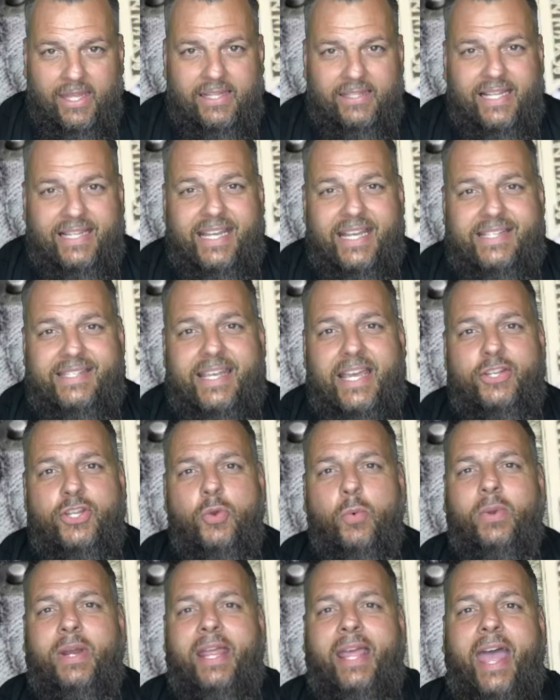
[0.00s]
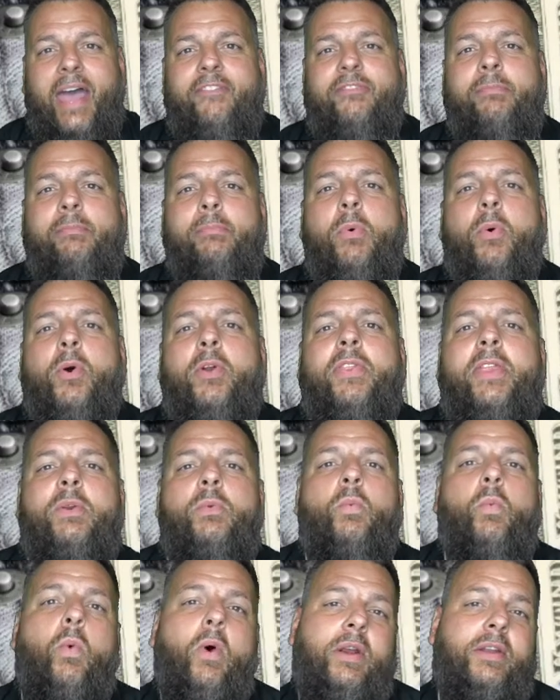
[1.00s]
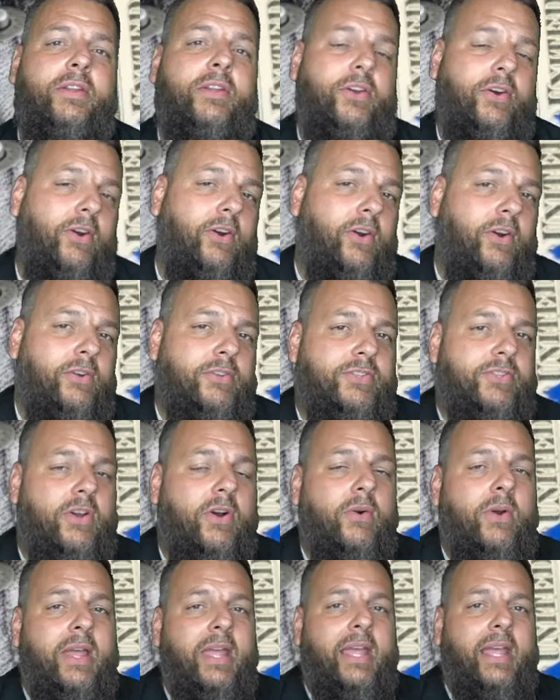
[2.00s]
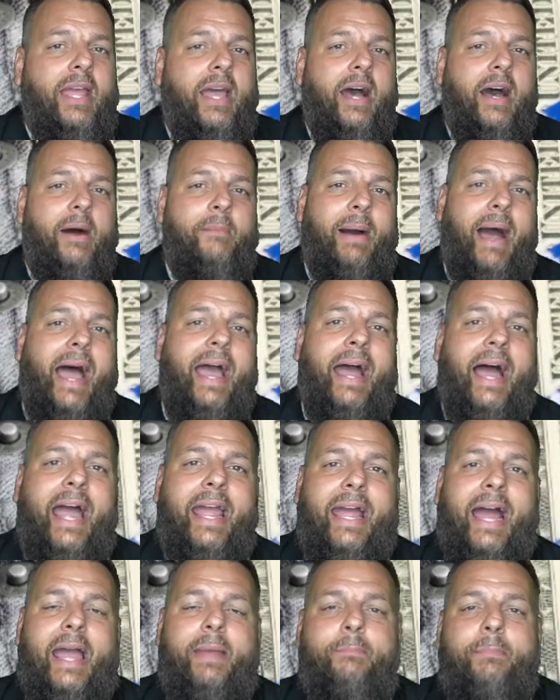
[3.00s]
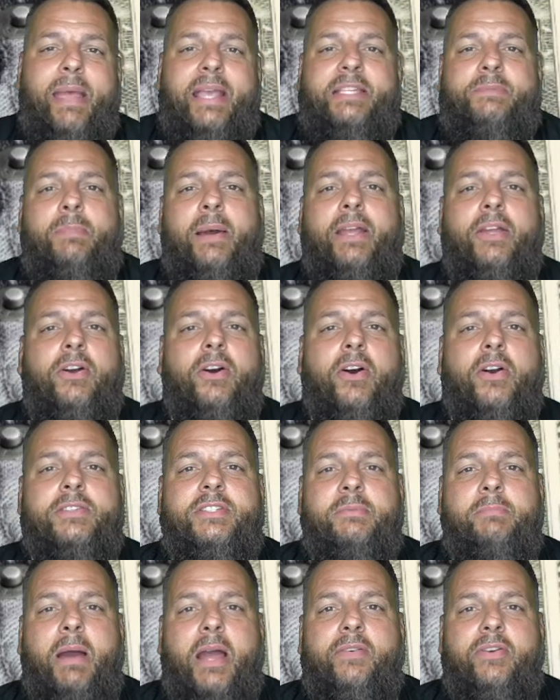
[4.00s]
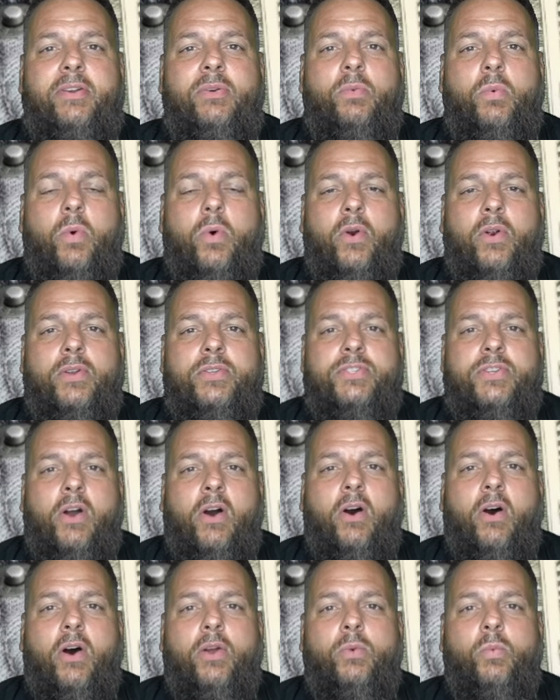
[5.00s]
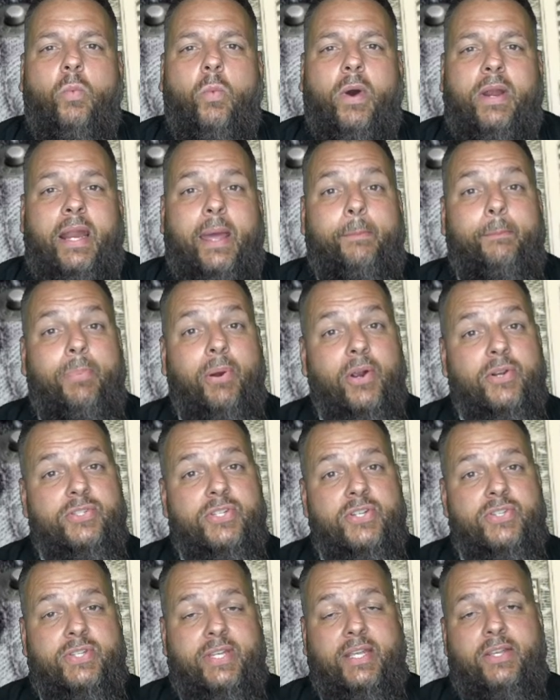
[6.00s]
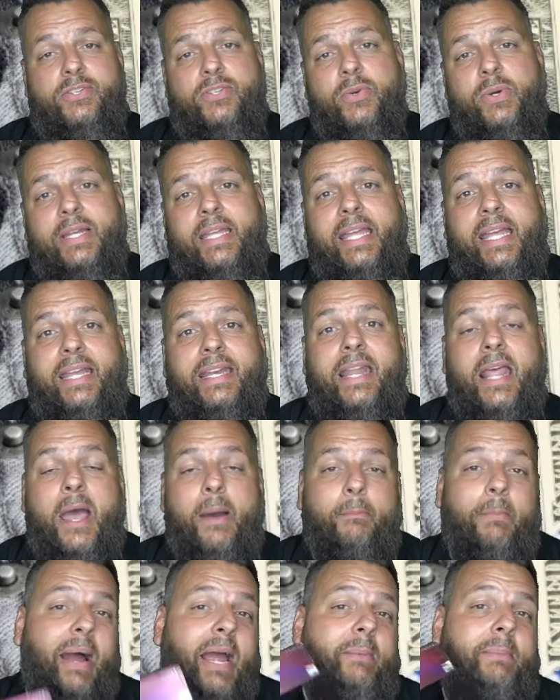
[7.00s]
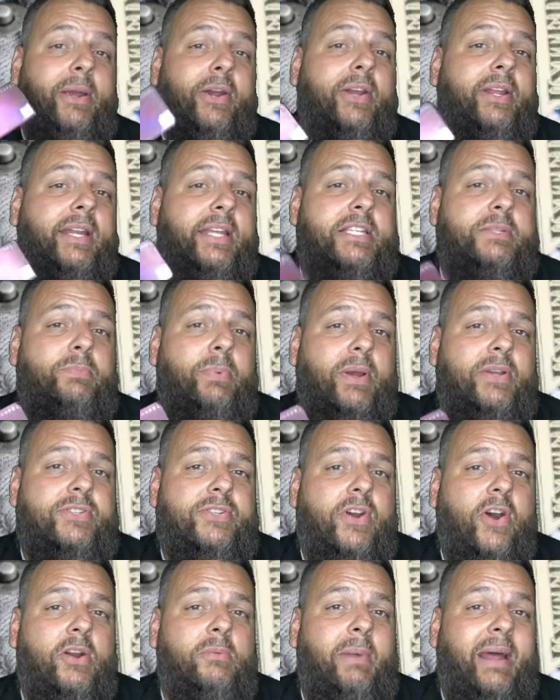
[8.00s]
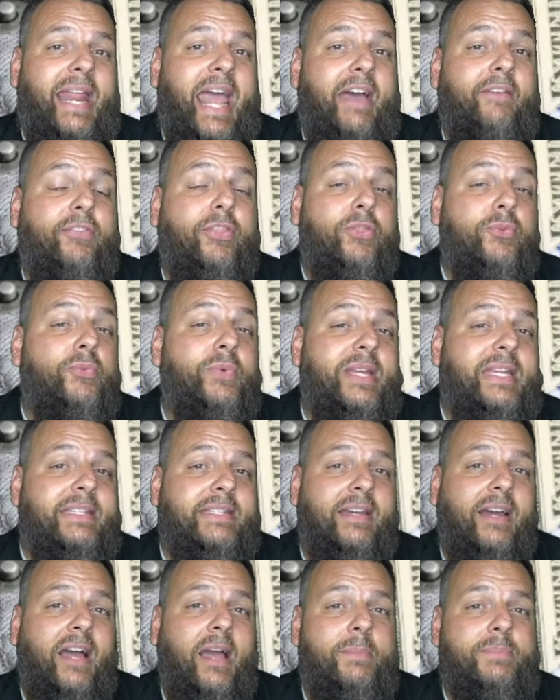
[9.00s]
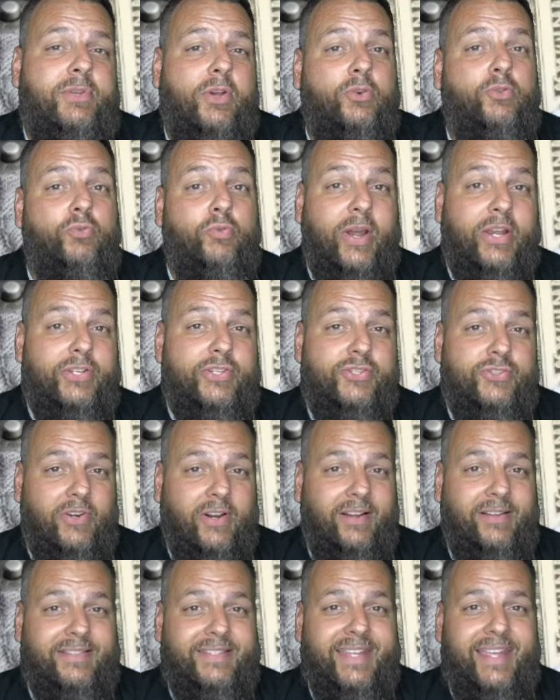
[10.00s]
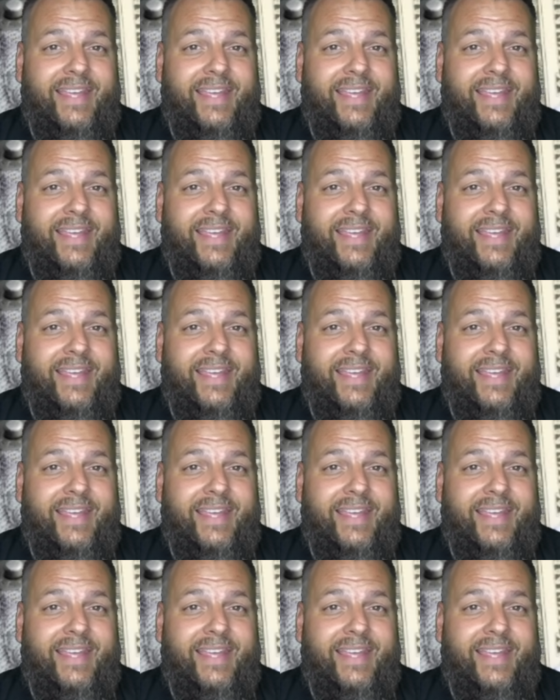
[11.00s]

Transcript: Like I said, you want to have more than one card. So I base my cards and my rewards on what I'm purchasing. So again, my American Express card might have 3 times on restaurants,